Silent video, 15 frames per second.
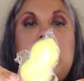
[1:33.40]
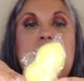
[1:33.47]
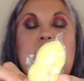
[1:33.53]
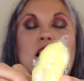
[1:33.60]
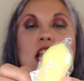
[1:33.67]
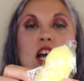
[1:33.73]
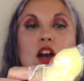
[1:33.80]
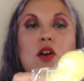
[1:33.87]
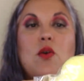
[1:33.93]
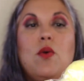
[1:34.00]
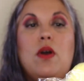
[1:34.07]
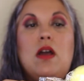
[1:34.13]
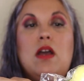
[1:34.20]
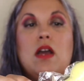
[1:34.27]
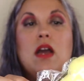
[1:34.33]
yellow
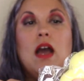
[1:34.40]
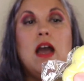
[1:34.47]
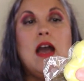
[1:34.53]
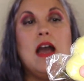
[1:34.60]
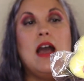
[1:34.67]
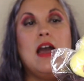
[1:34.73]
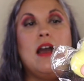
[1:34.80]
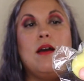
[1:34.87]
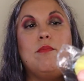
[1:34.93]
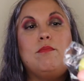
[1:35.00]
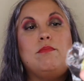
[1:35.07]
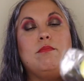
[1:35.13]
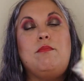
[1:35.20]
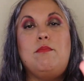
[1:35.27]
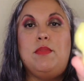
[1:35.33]

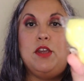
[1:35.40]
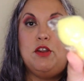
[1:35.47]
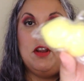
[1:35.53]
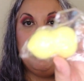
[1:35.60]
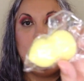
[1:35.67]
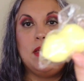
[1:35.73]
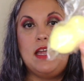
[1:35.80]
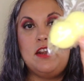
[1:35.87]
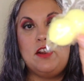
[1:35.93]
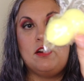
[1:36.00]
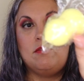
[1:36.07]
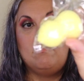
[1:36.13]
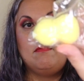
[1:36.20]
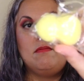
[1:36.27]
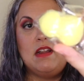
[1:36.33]
beauty
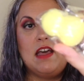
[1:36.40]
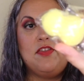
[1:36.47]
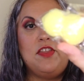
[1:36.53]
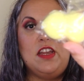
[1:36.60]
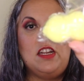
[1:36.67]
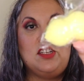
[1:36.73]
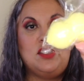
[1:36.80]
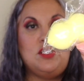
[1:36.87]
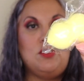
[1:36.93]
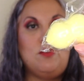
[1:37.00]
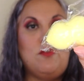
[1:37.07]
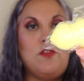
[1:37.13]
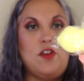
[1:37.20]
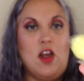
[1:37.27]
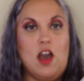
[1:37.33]
blender. Nothing too
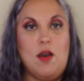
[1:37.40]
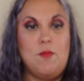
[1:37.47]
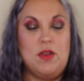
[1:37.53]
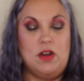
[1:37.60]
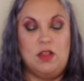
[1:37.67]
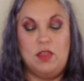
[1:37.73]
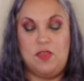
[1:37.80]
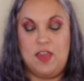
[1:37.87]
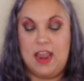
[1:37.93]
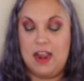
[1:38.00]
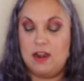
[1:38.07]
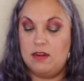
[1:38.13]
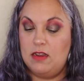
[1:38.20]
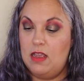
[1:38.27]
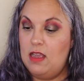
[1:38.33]
phenomenal there.